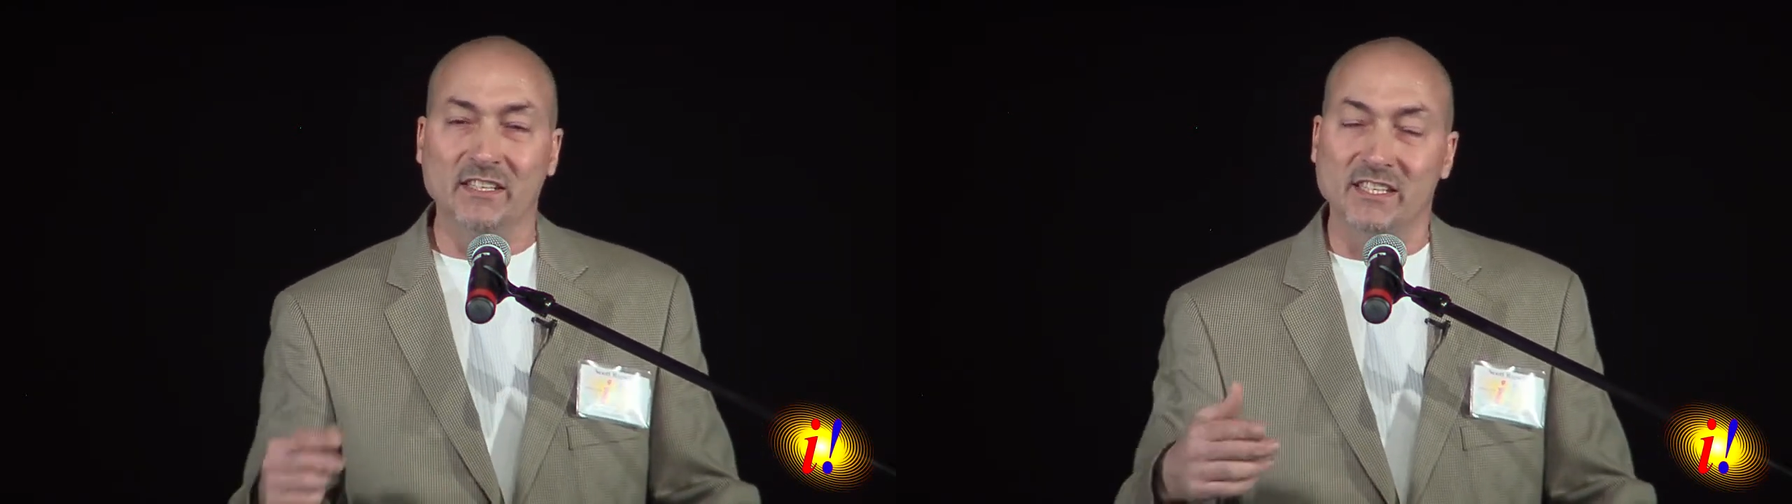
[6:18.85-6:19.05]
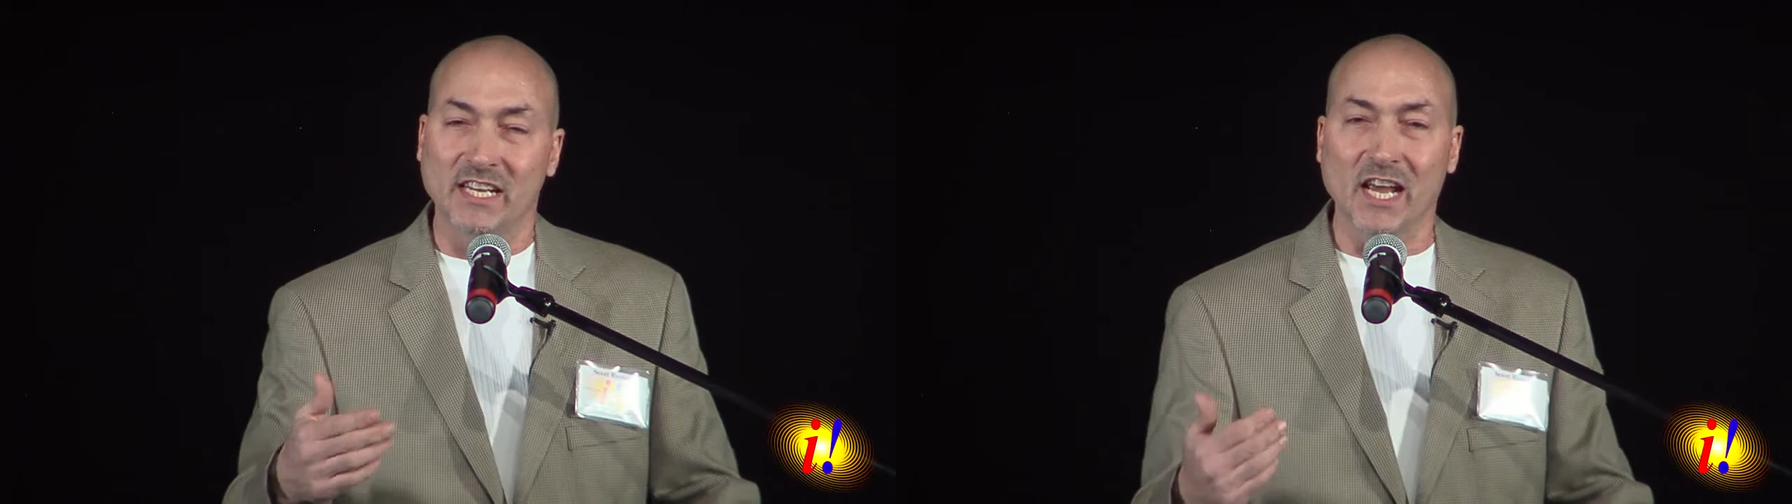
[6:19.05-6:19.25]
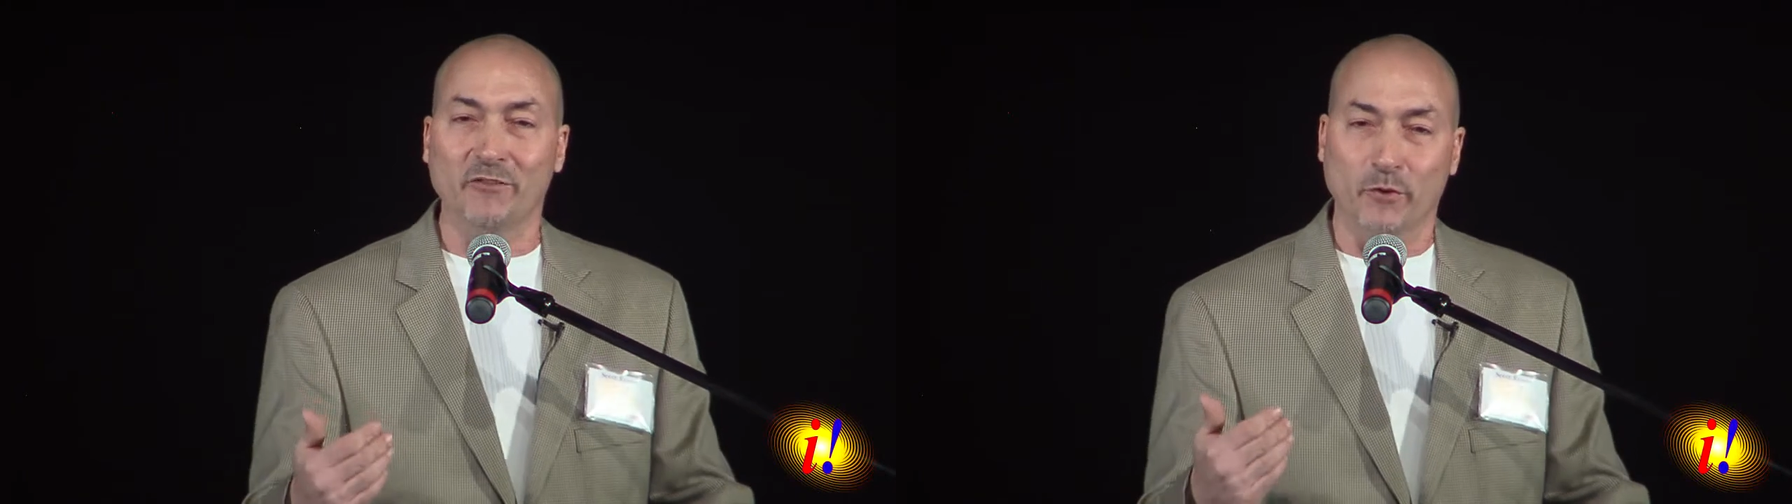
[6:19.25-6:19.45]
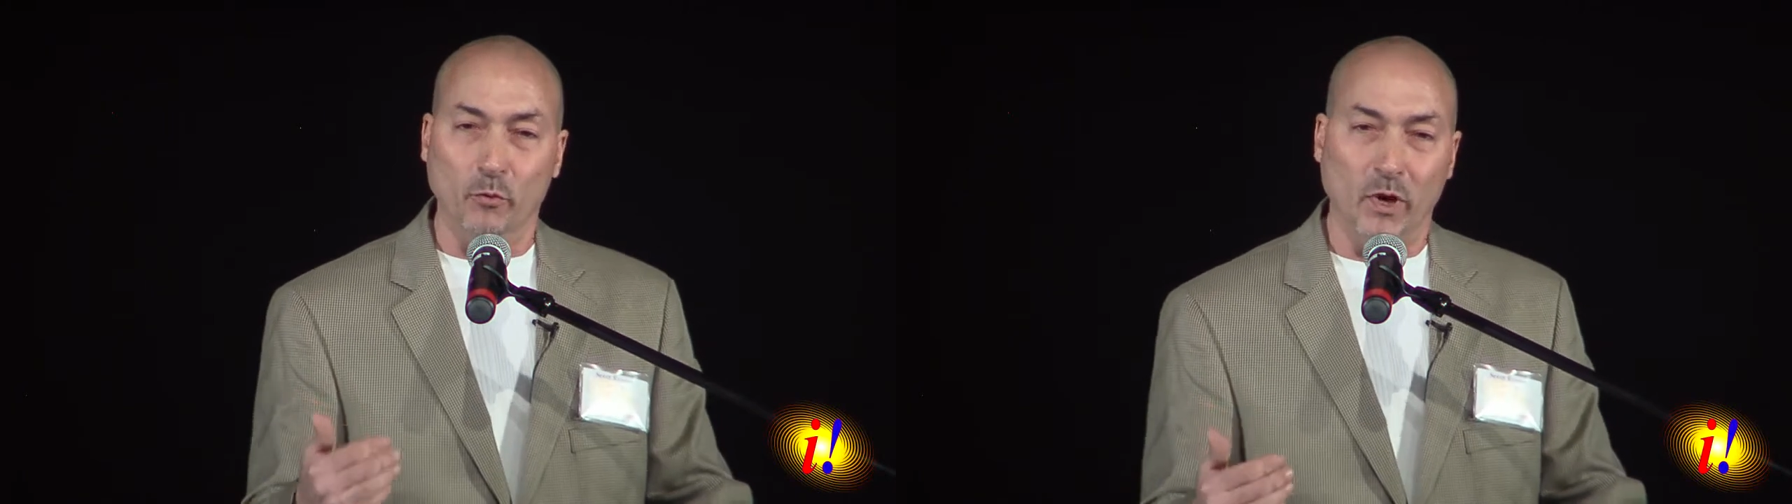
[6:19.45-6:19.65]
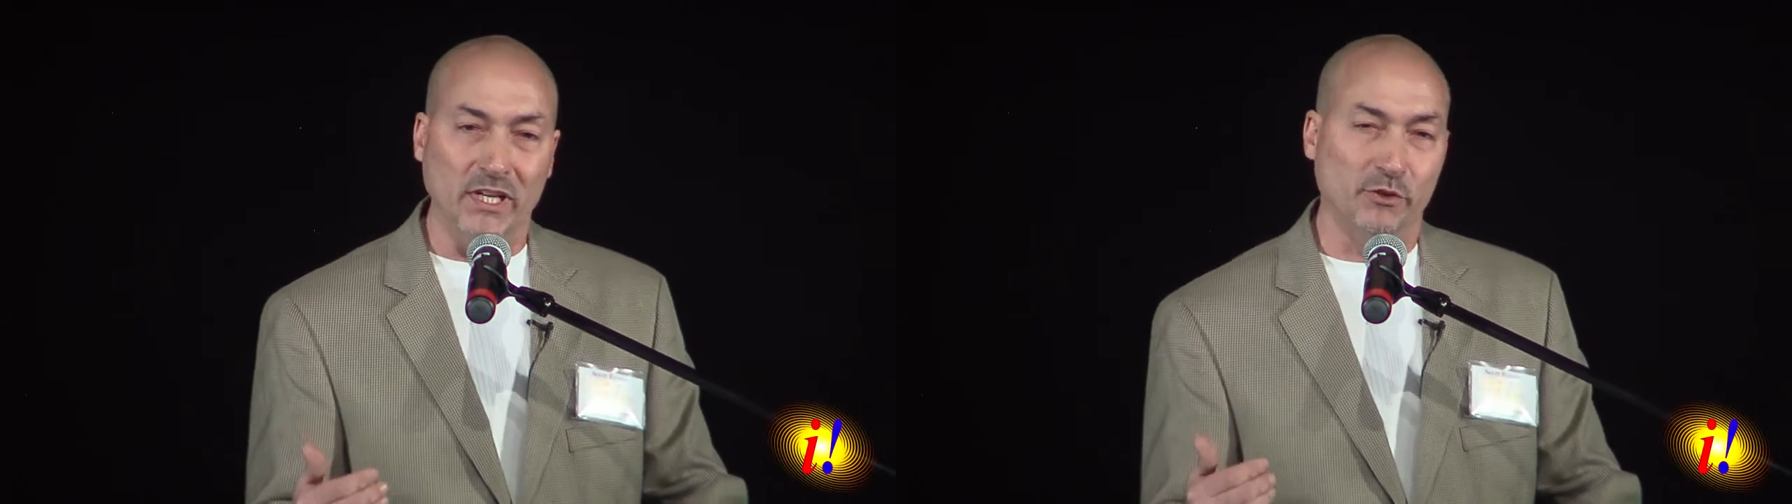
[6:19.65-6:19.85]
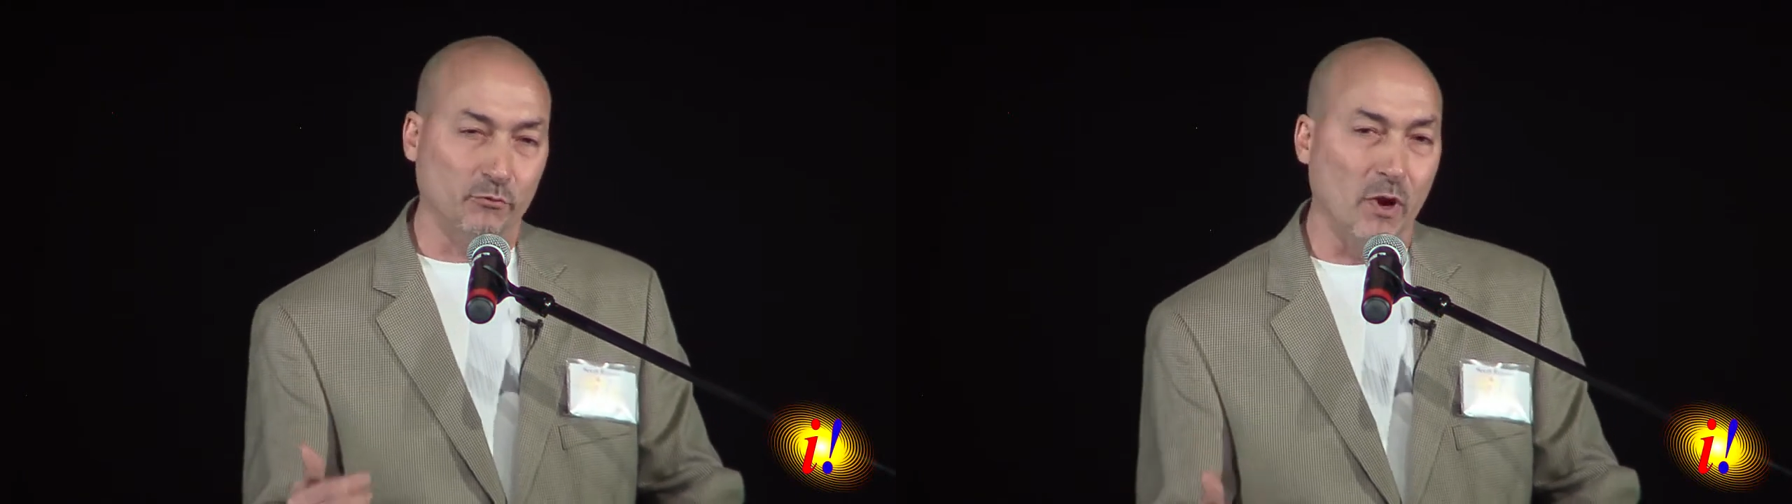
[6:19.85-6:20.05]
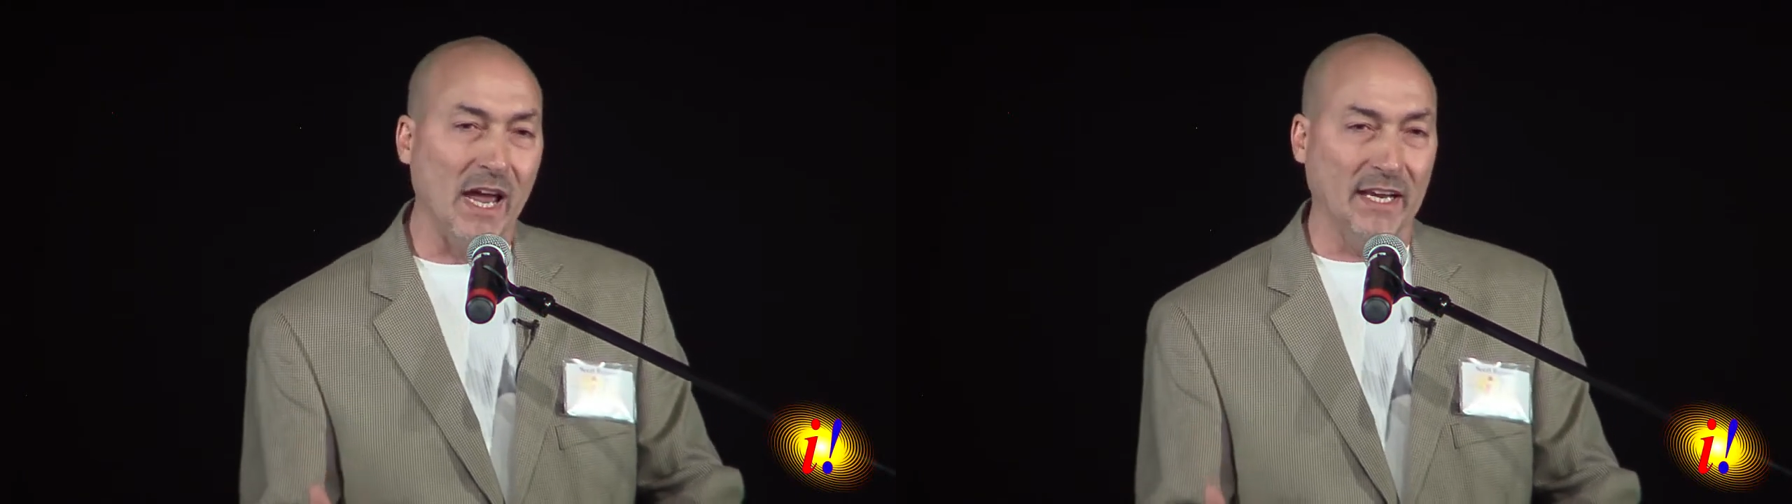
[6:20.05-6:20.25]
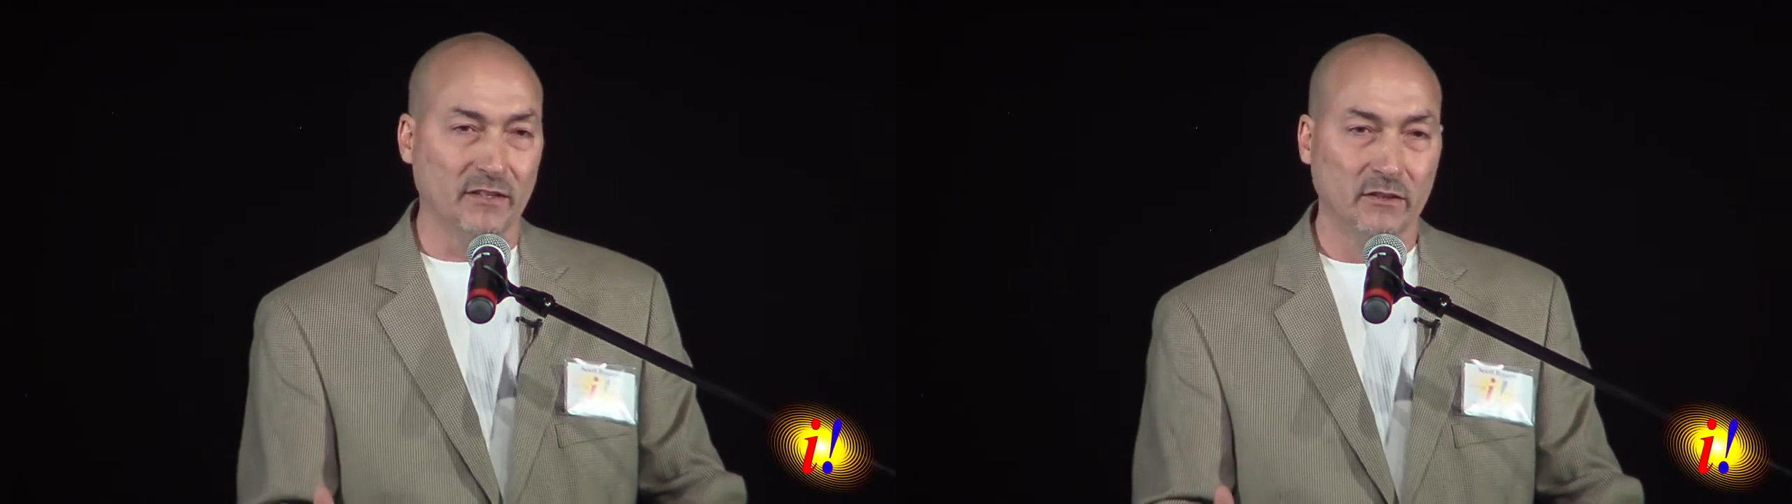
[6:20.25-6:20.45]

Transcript: stand for what is right